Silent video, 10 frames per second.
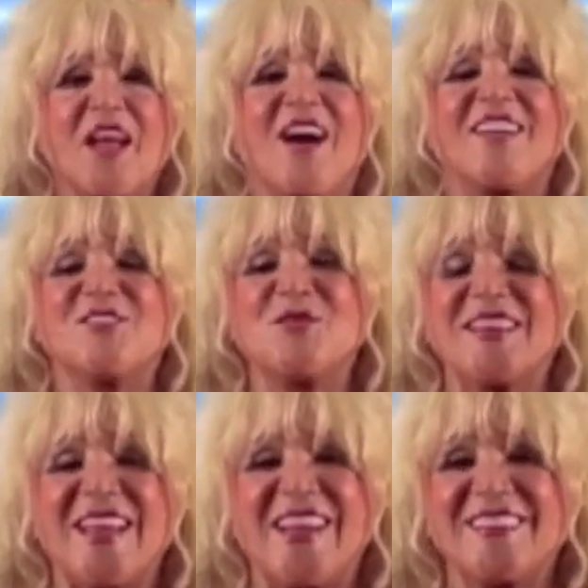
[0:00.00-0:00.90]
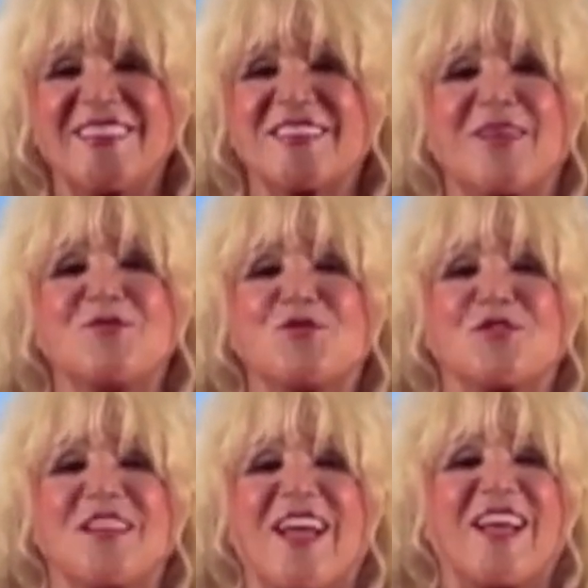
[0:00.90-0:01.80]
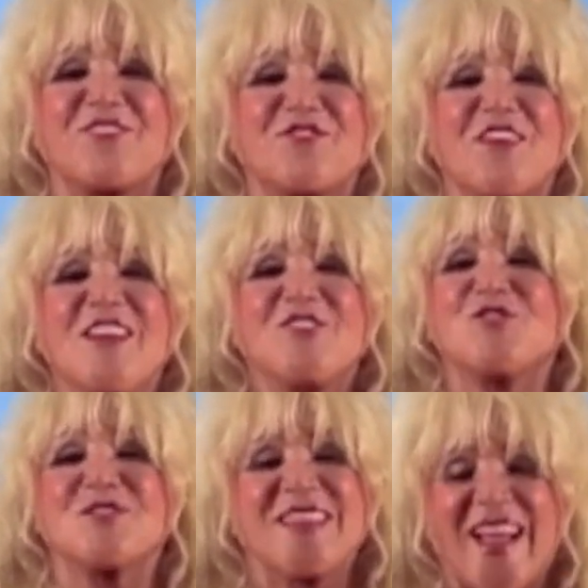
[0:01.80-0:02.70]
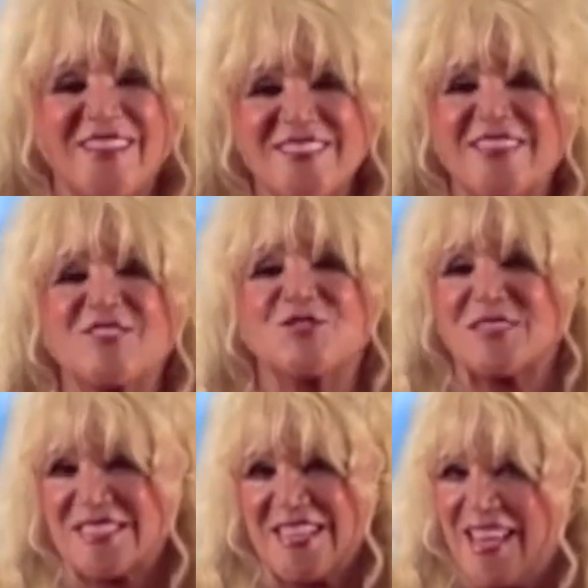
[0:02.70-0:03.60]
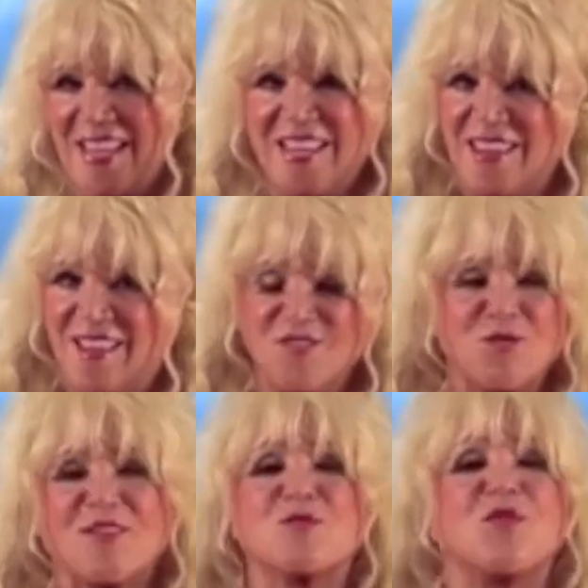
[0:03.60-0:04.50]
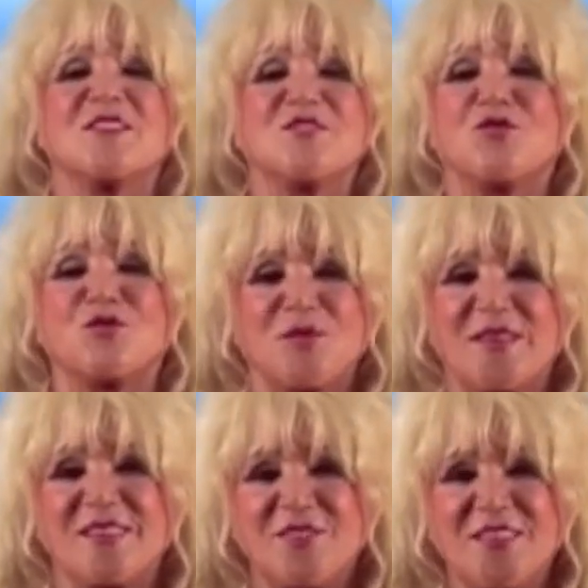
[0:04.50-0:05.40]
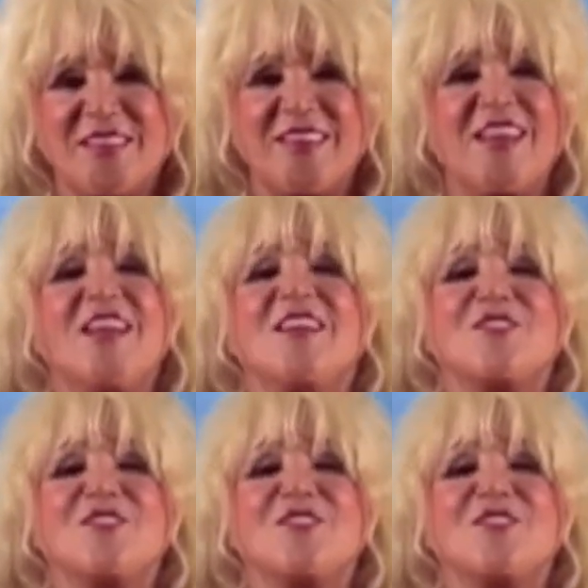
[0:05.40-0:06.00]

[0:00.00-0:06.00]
On the weekend, it's time to laugh, to dance and to sing and to express your creativity.